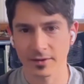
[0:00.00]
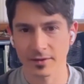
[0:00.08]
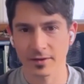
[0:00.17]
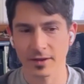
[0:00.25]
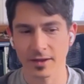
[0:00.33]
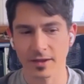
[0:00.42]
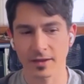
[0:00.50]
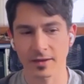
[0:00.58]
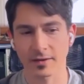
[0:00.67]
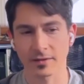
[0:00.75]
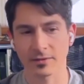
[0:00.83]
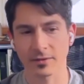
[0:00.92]

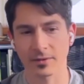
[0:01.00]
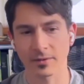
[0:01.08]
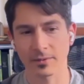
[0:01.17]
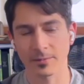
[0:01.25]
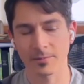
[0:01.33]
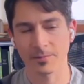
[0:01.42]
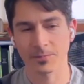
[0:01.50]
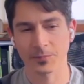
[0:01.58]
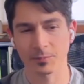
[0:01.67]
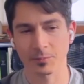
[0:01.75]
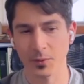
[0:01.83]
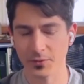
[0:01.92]
And so
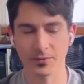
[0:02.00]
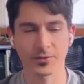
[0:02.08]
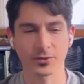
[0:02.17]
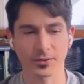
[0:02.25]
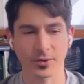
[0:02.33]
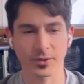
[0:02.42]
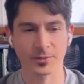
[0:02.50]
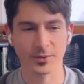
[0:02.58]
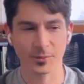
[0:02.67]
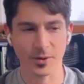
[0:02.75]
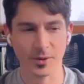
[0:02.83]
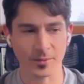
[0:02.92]
both of those terms
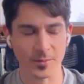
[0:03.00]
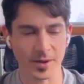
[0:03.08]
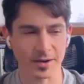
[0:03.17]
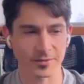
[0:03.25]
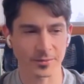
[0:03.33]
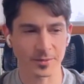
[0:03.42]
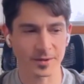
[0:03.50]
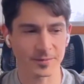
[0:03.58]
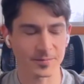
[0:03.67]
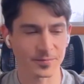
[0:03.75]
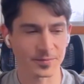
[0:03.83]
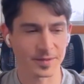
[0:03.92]
are problematic for
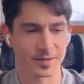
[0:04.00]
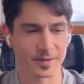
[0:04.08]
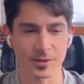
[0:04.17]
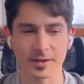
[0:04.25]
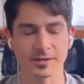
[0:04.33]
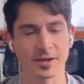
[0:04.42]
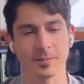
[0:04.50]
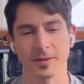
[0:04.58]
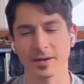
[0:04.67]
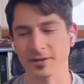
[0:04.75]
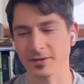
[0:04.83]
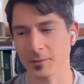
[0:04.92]
me, but it's not
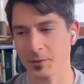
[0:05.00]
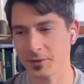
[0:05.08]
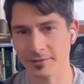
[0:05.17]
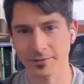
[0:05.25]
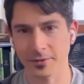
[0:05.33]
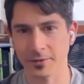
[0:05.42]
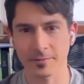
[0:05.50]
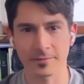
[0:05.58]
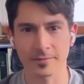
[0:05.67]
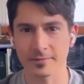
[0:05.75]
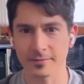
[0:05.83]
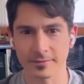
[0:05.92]
because I want to
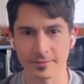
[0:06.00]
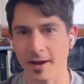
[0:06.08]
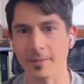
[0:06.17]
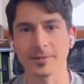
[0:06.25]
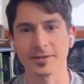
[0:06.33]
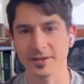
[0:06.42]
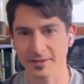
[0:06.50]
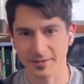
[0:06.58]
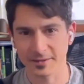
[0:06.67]
affirm the opposite.